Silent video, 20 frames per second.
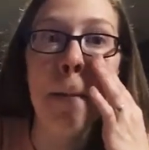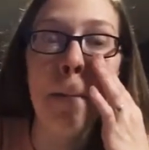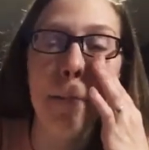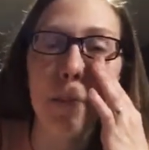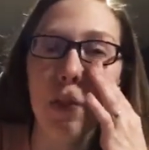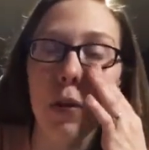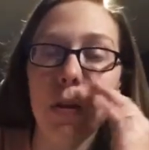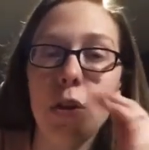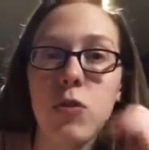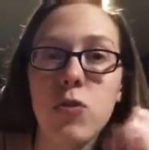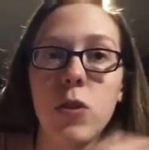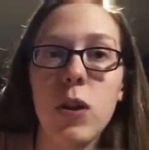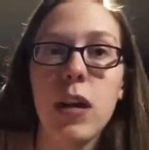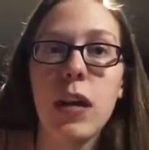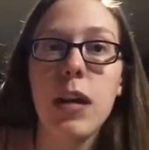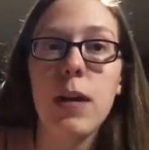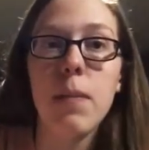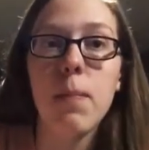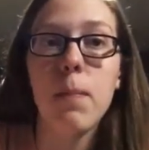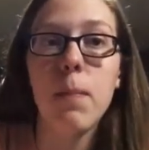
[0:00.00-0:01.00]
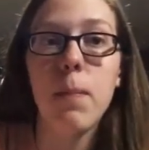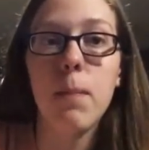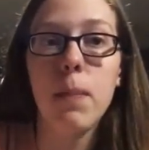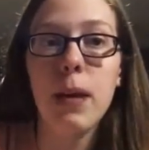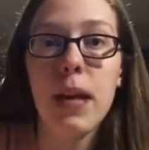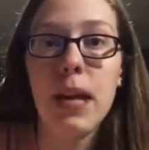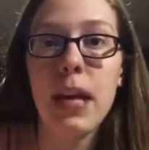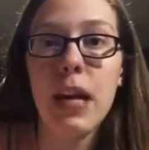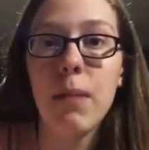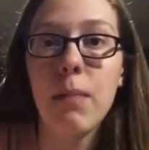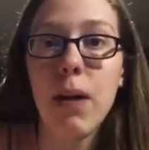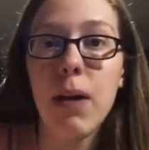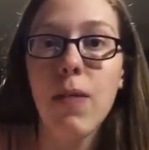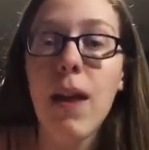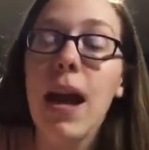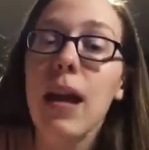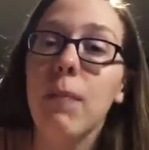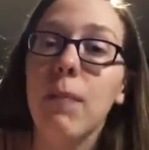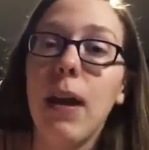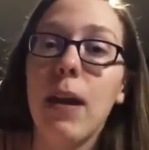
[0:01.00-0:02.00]
So usually me and my
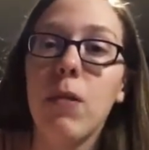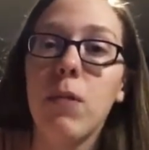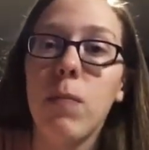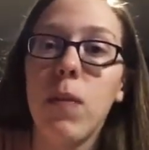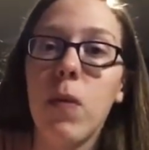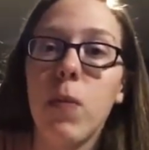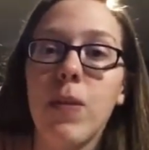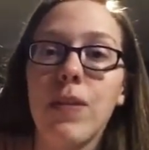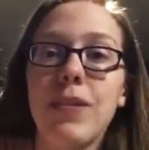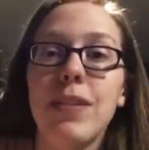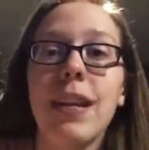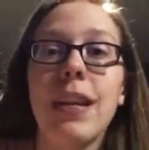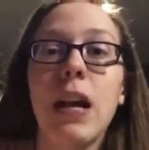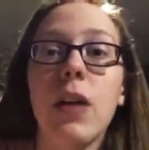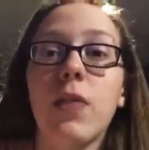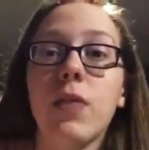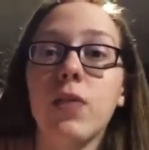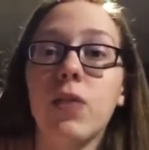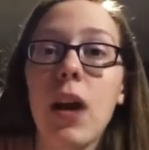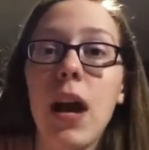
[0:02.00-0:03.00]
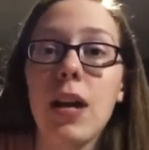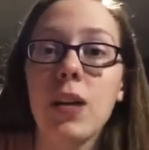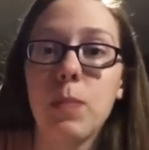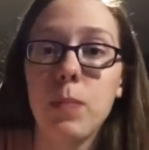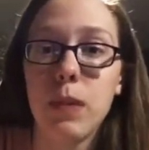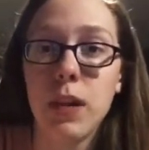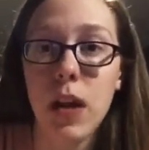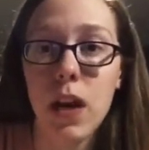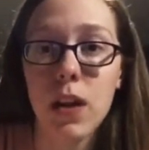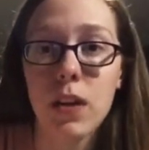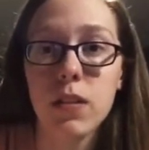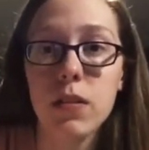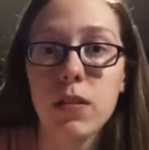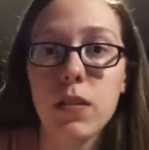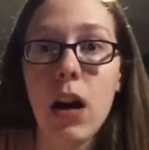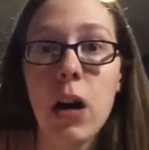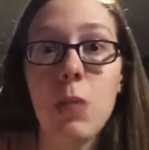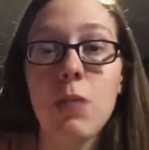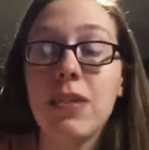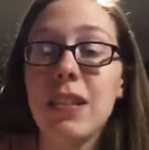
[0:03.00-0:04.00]
rack mate would be the ones to take out the trash, because
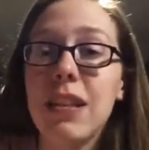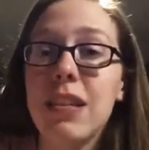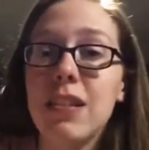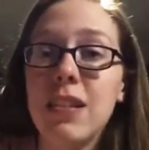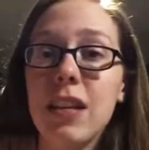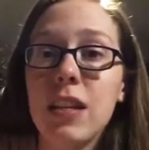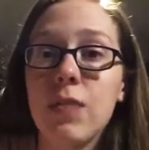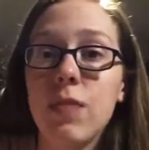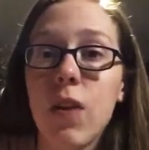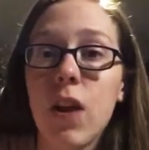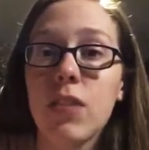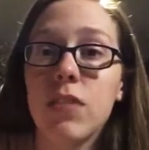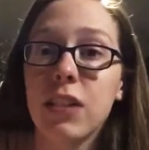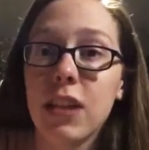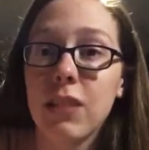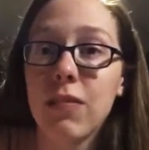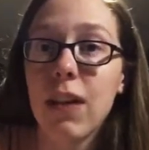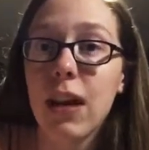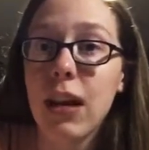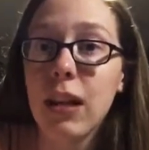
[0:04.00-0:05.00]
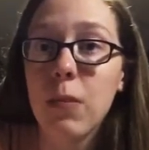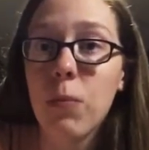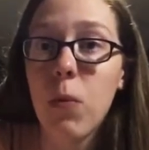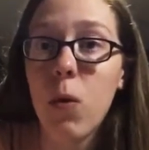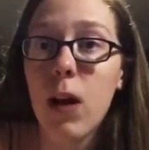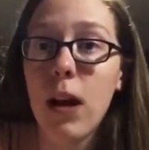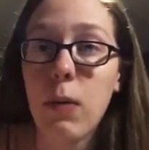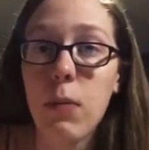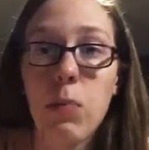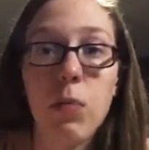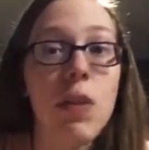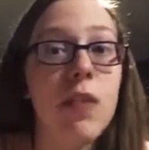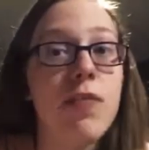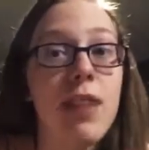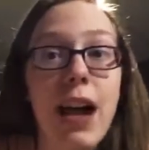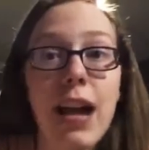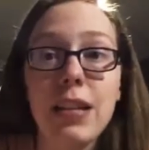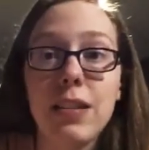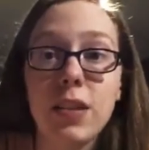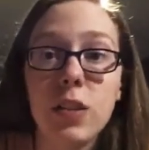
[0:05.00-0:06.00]
it was easiest for us to get ready in the morning. We were the
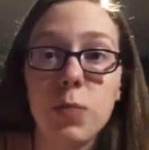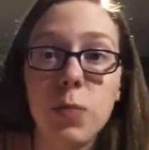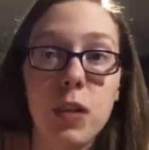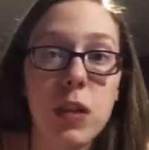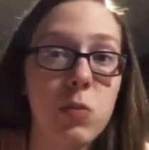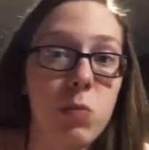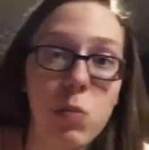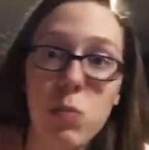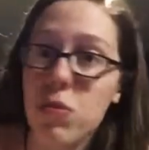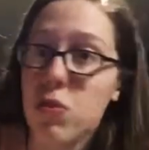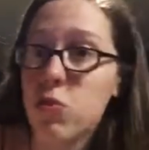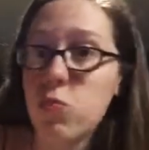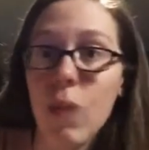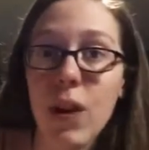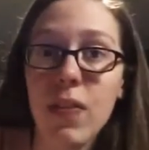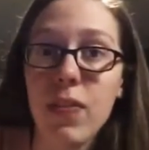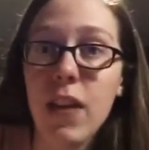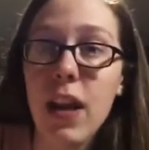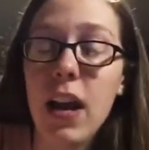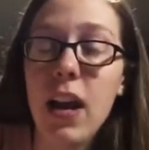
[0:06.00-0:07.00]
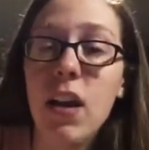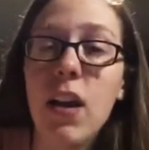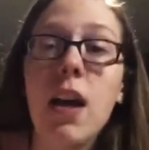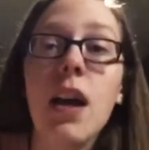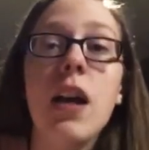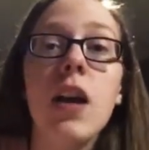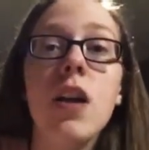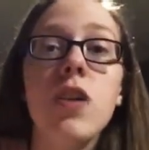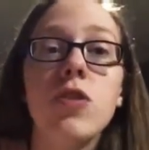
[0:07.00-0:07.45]
fastest because we were just right there.